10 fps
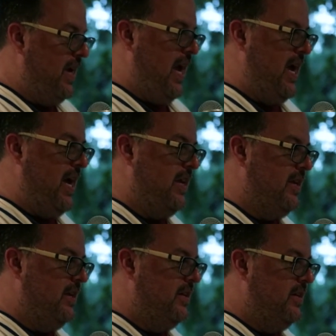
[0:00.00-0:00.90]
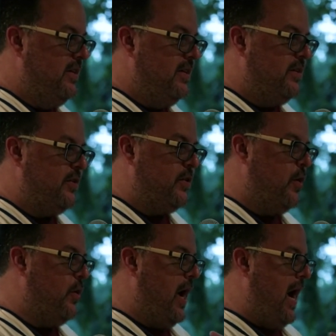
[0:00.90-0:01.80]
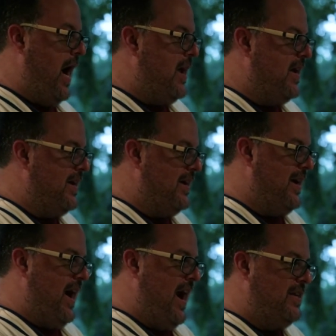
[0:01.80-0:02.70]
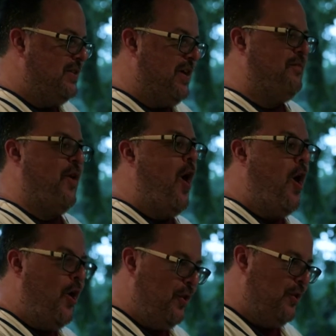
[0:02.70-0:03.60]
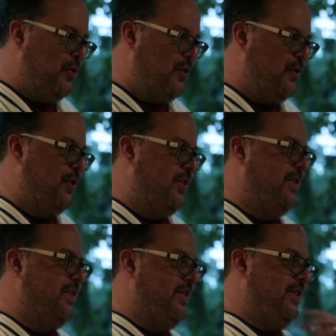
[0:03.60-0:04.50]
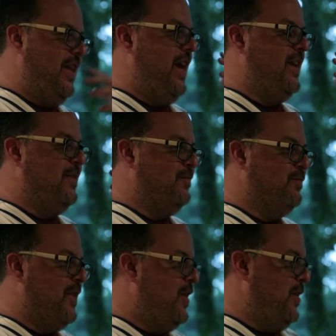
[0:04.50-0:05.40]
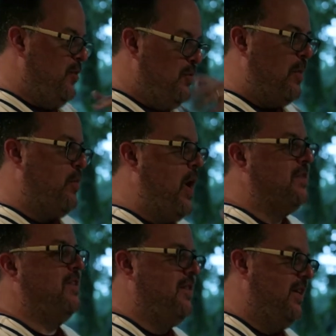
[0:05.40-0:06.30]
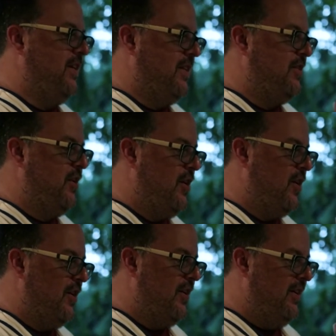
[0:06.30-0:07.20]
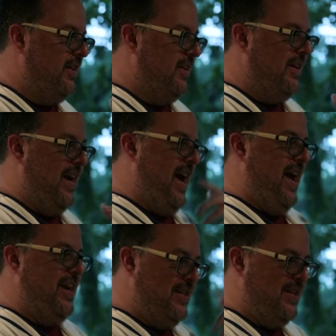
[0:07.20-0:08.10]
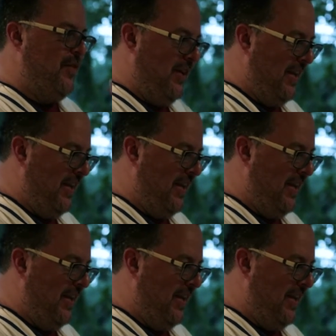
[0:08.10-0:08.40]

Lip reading: And so I just have a hunch that you are processing this year at a different